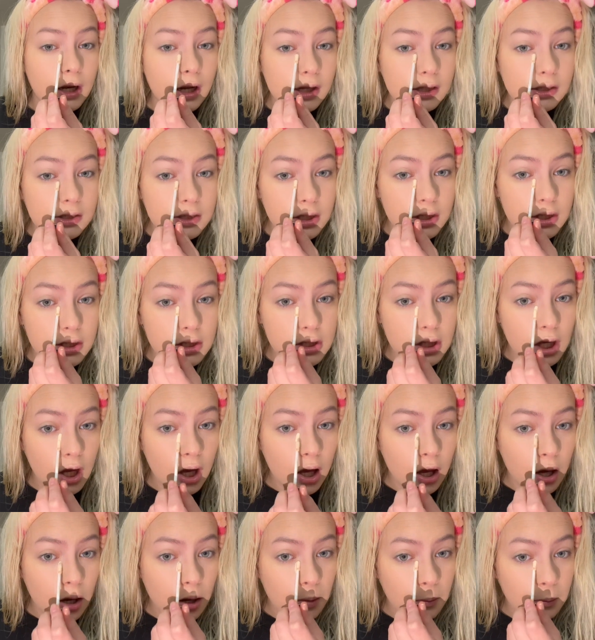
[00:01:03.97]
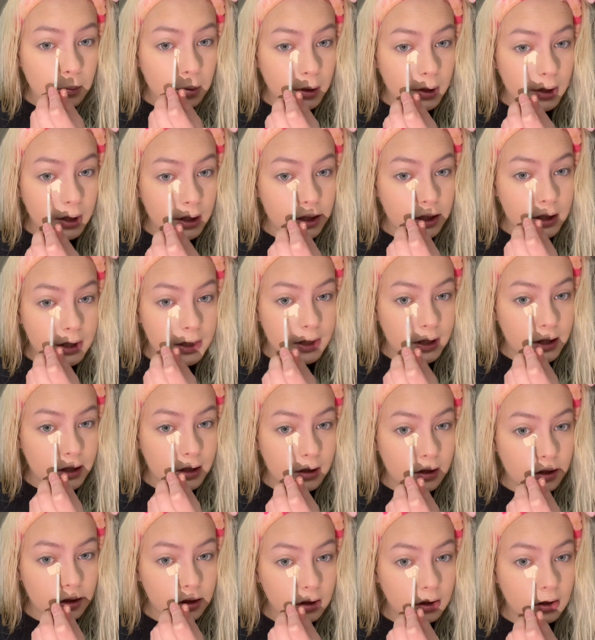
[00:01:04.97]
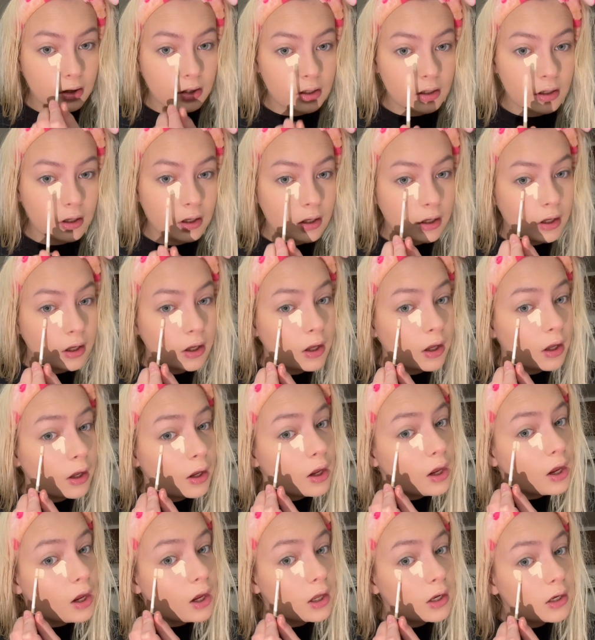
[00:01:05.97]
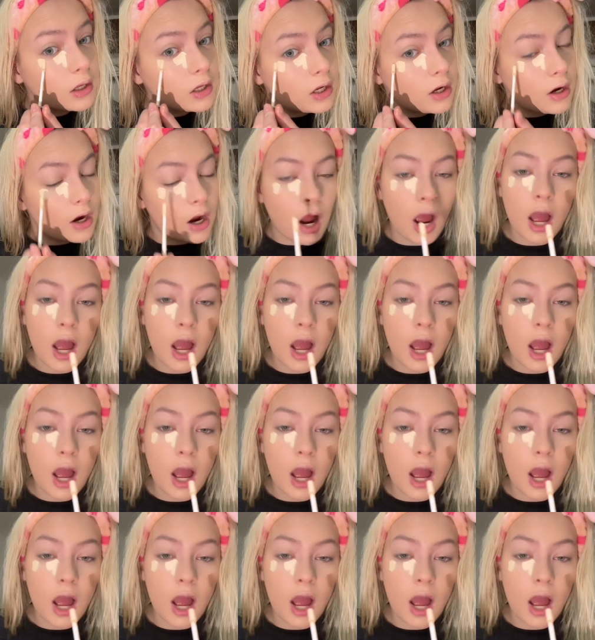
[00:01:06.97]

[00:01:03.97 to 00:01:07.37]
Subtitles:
I just put it here and here.